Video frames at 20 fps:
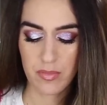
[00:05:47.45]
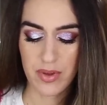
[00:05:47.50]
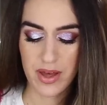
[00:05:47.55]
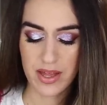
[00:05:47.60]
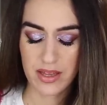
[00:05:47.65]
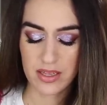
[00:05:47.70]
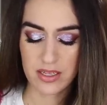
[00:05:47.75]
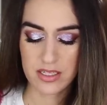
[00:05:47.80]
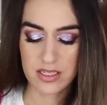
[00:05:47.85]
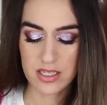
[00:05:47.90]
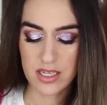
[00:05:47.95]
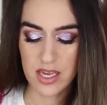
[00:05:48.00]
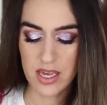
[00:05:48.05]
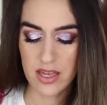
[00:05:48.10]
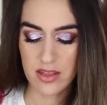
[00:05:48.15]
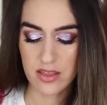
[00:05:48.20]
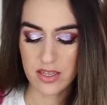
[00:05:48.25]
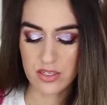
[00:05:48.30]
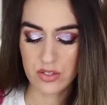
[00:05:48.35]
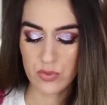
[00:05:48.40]
But let's
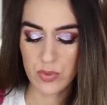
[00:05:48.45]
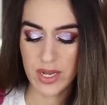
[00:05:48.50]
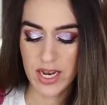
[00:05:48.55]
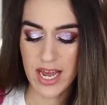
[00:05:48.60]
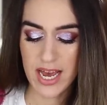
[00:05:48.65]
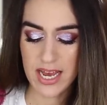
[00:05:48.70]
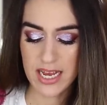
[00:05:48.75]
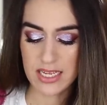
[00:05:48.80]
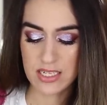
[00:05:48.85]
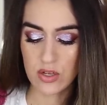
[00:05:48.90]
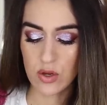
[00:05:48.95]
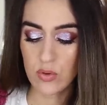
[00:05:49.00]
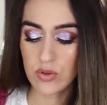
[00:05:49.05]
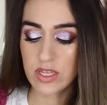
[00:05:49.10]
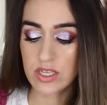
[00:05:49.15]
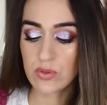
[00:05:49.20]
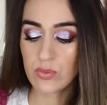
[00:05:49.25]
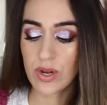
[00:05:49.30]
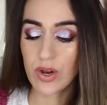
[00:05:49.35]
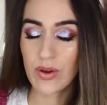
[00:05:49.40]
see, this one has, oh,
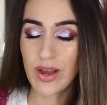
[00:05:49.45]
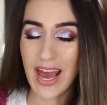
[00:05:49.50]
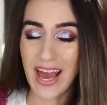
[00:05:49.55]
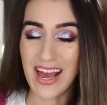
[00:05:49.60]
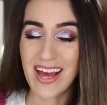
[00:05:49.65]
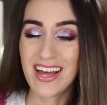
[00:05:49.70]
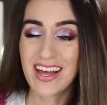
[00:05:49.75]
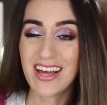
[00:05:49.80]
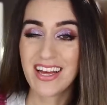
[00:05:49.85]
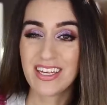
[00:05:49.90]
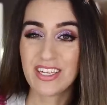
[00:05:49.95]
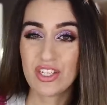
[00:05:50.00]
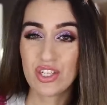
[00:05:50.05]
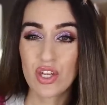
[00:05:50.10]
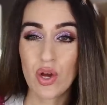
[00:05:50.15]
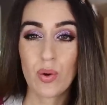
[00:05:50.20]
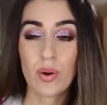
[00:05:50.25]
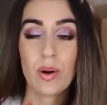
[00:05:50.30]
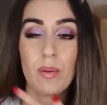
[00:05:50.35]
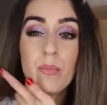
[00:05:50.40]
this one, okay.
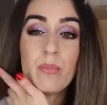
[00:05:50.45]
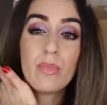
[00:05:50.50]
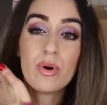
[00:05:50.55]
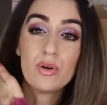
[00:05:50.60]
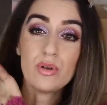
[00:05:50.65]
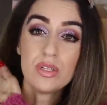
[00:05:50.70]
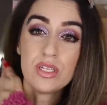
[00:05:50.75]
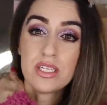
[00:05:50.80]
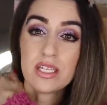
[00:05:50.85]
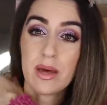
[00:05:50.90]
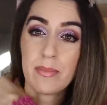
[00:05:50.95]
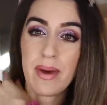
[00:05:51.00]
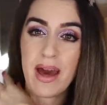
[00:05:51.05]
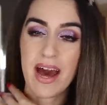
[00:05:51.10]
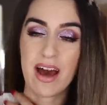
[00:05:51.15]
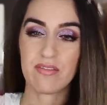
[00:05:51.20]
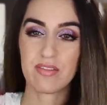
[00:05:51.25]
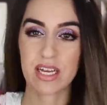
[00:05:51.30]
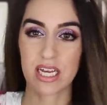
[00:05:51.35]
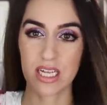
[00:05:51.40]
So most of them
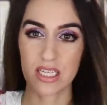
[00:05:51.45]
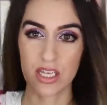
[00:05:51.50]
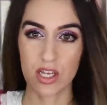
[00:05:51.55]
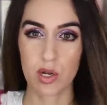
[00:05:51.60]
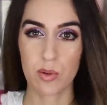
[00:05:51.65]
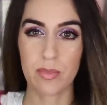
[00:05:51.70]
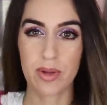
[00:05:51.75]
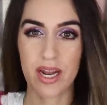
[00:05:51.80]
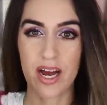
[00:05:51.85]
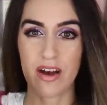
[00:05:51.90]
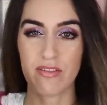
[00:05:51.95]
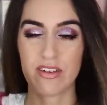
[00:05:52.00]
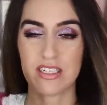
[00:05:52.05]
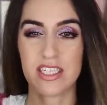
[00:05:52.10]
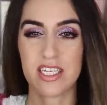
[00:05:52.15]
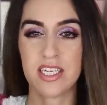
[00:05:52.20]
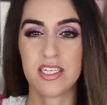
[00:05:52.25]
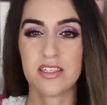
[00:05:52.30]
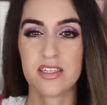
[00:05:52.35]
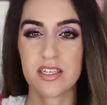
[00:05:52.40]
have like a little bit of a
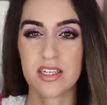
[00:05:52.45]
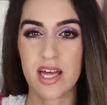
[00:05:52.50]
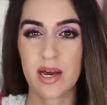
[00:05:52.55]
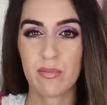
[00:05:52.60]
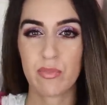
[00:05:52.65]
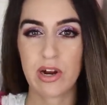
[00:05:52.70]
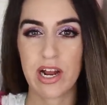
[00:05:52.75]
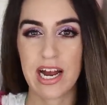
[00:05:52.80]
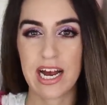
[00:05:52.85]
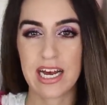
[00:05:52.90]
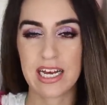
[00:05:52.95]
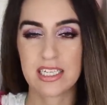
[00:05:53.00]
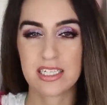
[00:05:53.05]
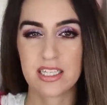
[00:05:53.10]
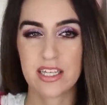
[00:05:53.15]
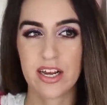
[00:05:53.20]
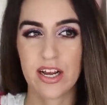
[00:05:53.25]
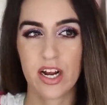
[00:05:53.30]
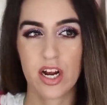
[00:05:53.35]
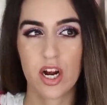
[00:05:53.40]
tint to them, whereas
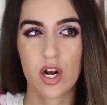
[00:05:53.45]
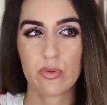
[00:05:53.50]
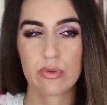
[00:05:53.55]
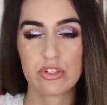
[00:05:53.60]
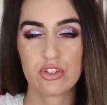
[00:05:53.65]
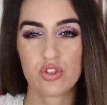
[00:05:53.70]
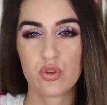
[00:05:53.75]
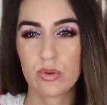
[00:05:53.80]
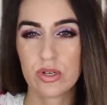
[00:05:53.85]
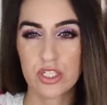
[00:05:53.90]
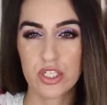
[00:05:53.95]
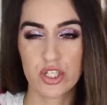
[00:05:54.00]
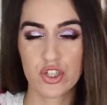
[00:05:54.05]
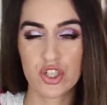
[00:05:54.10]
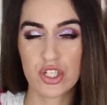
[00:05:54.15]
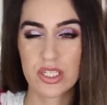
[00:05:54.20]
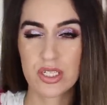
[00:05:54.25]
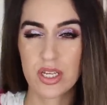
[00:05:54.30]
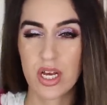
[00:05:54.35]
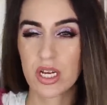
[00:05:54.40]
their original ones are
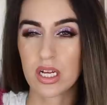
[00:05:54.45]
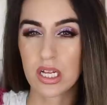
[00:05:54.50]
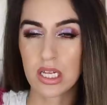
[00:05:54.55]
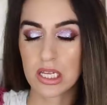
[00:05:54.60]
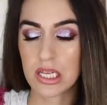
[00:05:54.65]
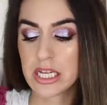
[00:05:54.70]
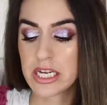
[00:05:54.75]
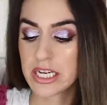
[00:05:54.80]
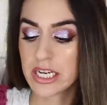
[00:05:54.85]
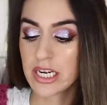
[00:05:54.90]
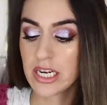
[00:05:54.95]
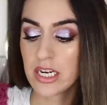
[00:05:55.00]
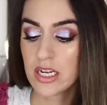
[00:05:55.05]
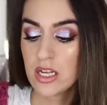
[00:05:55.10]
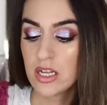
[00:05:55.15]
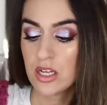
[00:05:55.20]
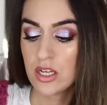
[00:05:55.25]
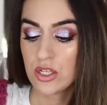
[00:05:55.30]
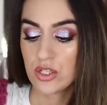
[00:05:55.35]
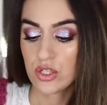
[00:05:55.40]
just clear.
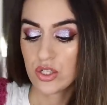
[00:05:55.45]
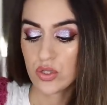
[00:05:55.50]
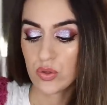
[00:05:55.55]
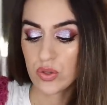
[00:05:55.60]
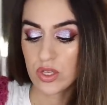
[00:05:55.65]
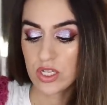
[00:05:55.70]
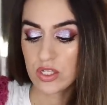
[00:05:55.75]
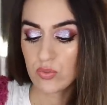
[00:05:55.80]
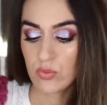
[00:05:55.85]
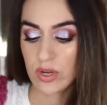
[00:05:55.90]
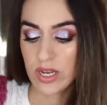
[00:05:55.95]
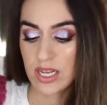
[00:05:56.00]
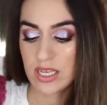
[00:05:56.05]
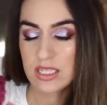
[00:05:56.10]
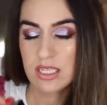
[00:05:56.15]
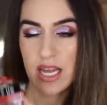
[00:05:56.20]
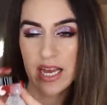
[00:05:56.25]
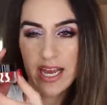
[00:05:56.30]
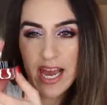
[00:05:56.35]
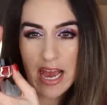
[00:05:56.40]
So this one
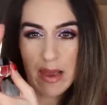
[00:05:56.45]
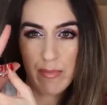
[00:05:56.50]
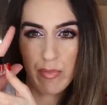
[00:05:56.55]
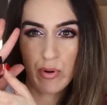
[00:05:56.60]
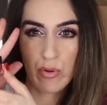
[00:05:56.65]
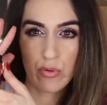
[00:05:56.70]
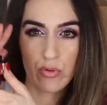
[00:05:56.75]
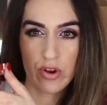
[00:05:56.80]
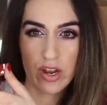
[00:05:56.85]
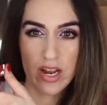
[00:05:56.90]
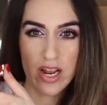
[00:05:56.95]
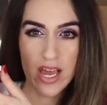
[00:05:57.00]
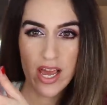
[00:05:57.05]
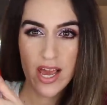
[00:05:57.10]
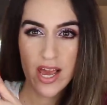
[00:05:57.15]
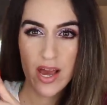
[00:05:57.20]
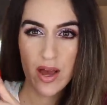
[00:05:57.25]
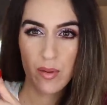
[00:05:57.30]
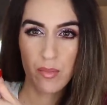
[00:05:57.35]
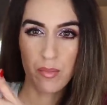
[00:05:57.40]
is like a
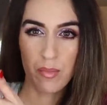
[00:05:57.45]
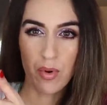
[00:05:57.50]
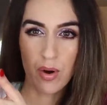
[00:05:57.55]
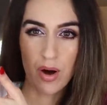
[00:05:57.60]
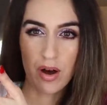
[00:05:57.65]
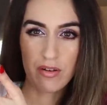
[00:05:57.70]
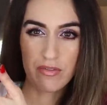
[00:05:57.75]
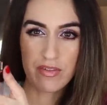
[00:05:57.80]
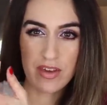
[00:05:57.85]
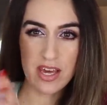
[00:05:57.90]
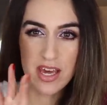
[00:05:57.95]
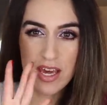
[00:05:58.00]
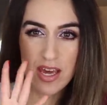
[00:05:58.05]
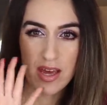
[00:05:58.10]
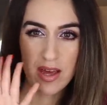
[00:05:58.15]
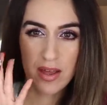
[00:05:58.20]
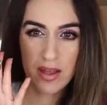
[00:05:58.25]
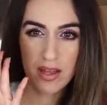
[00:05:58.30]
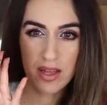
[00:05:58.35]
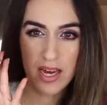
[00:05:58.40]
pretty
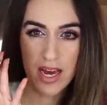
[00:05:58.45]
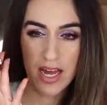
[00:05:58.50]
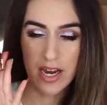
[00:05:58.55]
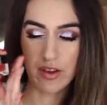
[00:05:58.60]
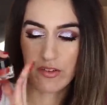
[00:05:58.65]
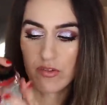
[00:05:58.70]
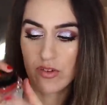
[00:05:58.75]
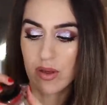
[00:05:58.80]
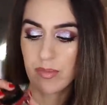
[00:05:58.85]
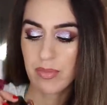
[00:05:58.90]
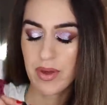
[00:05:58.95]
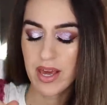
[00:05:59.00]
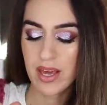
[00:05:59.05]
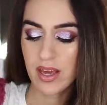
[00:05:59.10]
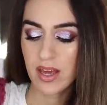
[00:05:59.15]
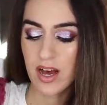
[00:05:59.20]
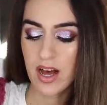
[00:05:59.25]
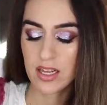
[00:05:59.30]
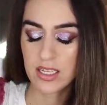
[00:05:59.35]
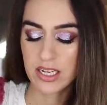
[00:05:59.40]
mauve-y kind of
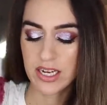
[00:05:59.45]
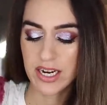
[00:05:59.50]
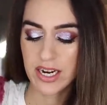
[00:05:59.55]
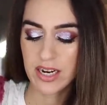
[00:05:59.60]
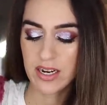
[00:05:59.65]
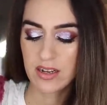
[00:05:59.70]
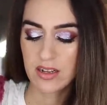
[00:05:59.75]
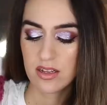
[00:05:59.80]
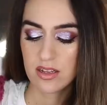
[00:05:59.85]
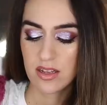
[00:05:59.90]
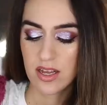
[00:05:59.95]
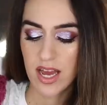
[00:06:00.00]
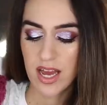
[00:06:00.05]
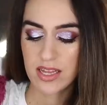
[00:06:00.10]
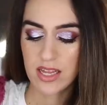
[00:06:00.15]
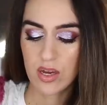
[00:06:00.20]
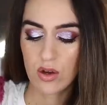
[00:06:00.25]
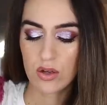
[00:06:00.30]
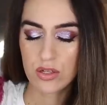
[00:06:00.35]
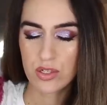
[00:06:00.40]
pink color.
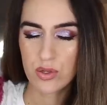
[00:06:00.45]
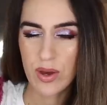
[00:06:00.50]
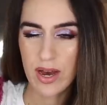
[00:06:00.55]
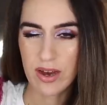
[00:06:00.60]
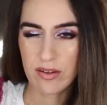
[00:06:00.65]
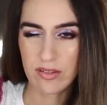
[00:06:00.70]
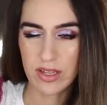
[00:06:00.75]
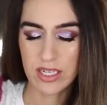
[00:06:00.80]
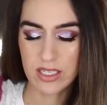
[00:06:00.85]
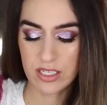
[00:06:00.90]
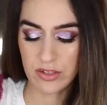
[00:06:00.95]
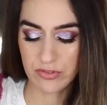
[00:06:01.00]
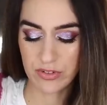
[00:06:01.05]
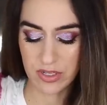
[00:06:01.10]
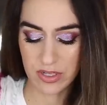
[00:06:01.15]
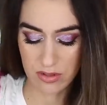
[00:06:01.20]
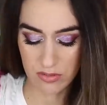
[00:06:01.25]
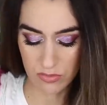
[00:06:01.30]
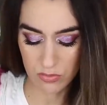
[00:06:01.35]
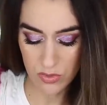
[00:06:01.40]
And they also have like
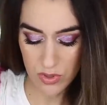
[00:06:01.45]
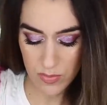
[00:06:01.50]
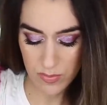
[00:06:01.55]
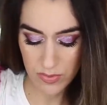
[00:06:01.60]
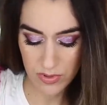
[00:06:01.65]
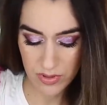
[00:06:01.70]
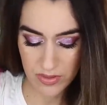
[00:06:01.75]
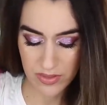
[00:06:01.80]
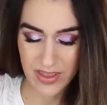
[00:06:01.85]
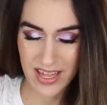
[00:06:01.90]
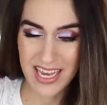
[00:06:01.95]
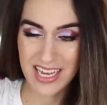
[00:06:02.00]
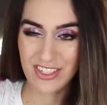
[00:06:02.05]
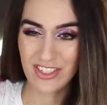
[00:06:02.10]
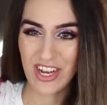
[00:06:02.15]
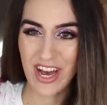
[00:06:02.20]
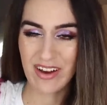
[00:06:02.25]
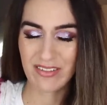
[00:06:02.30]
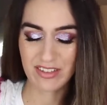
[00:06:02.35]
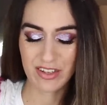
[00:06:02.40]
different, whoop, they
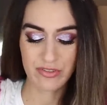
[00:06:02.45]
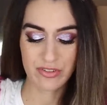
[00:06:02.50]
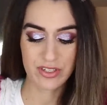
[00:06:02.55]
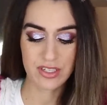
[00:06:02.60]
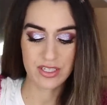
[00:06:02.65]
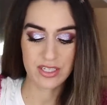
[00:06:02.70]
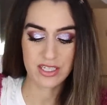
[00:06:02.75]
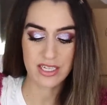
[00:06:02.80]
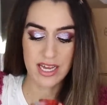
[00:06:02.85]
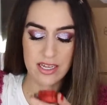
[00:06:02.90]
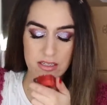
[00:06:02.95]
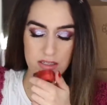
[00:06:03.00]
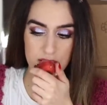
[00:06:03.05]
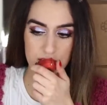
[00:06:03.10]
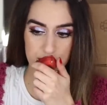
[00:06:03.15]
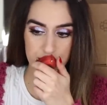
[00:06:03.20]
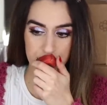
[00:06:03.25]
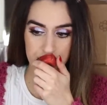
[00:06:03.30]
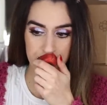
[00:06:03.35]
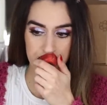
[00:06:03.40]
each have different scents.
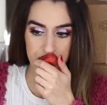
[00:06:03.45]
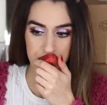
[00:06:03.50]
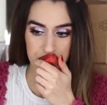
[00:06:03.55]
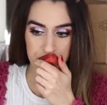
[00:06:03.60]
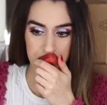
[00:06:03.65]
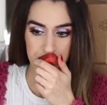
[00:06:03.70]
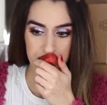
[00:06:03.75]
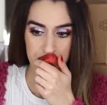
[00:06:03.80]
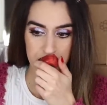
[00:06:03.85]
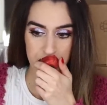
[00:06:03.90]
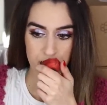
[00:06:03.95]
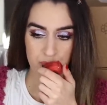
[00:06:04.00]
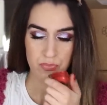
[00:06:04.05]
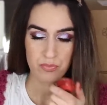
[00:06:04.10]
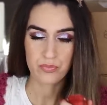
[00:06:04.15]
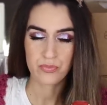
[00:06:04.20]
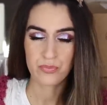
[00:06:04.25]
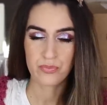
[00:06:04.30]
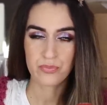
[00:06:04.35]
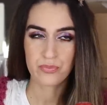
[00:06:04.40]

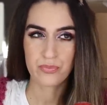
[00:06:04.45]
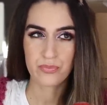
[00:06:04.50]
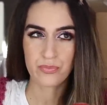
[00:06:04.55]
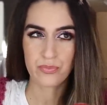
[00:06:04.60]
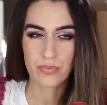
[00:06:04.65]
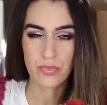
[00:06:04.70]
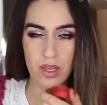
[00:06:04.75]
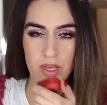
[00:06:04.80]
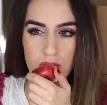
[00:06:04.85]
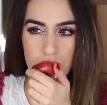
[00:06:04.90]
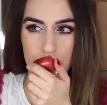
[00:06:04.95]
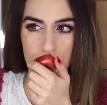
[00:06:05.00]
Ooh,